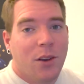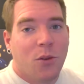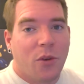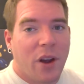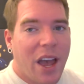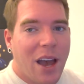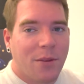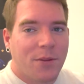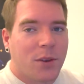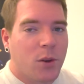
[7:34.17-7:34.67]
We
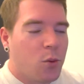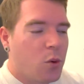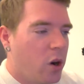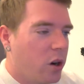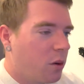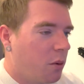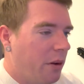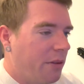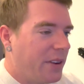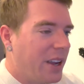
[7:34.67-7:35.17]
have to
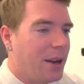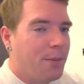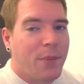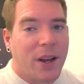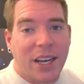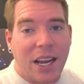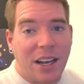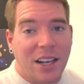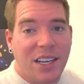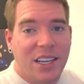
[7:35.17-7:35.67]
work with that,
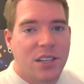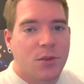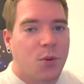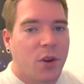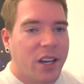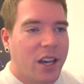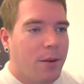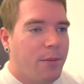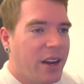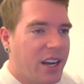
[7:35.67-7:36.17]
but at least we
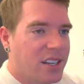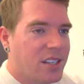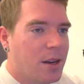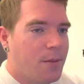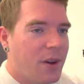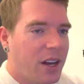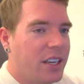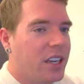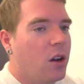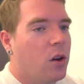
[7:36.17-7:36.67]
can make some
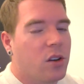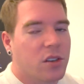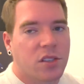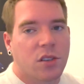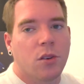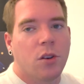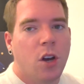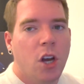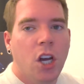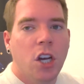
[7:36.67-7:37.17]
money
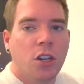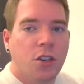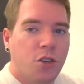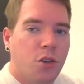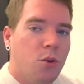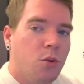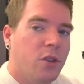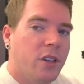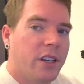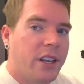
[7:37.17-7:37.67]
also
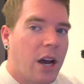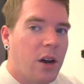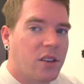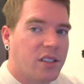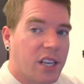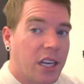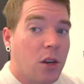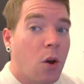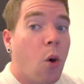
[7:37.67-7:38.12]
to the downside,